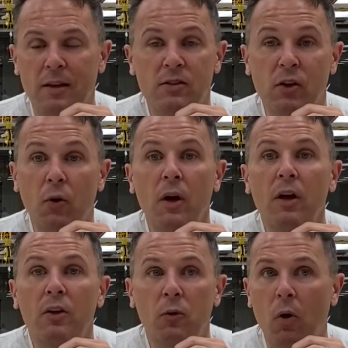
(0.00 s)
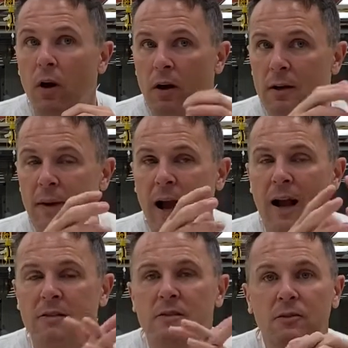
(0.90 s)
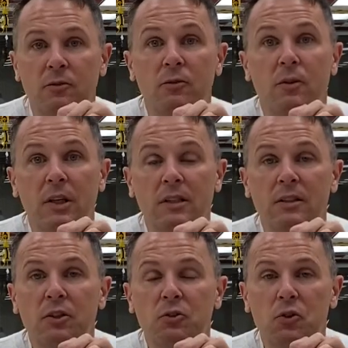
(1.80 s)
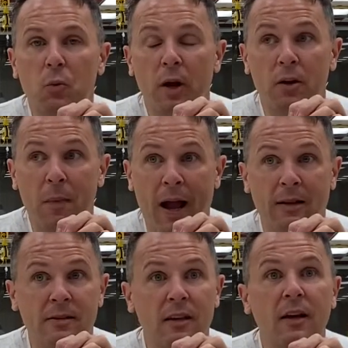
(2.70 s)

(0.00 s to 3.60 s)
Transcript: So you are gonna be asked to continue to wear your mask.